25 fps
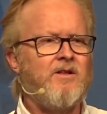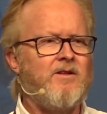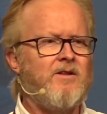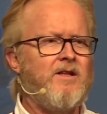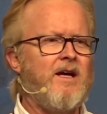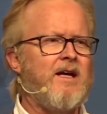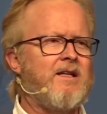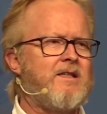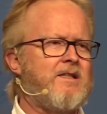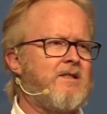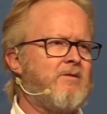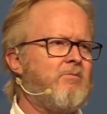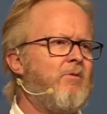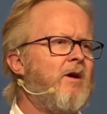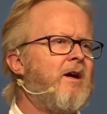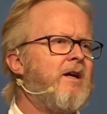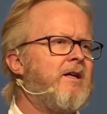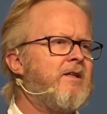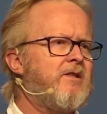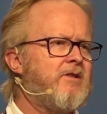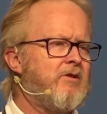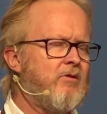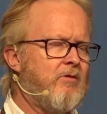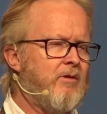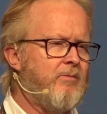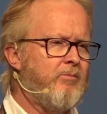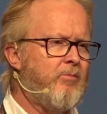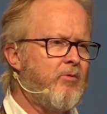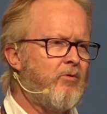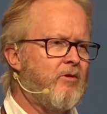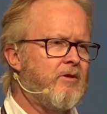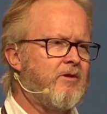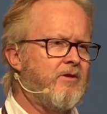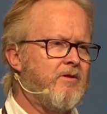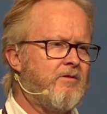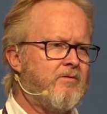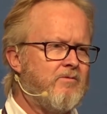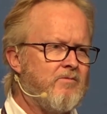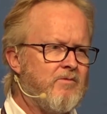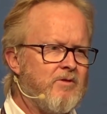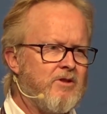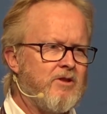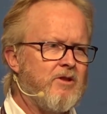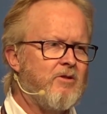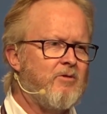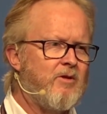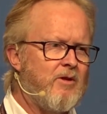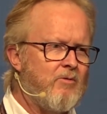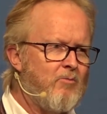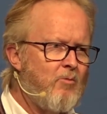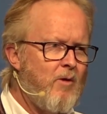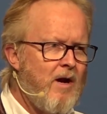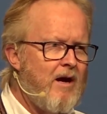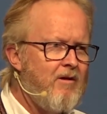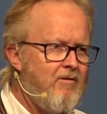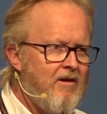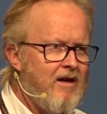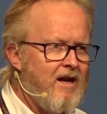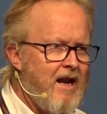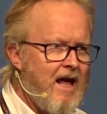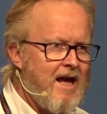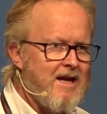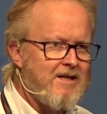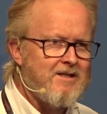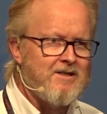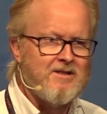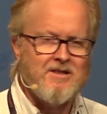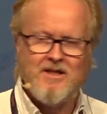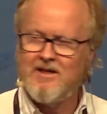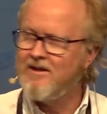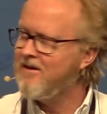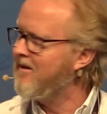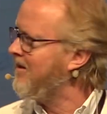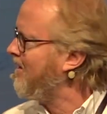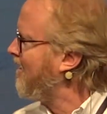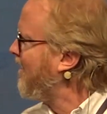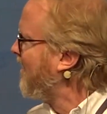That's why it's so important. So the very last then,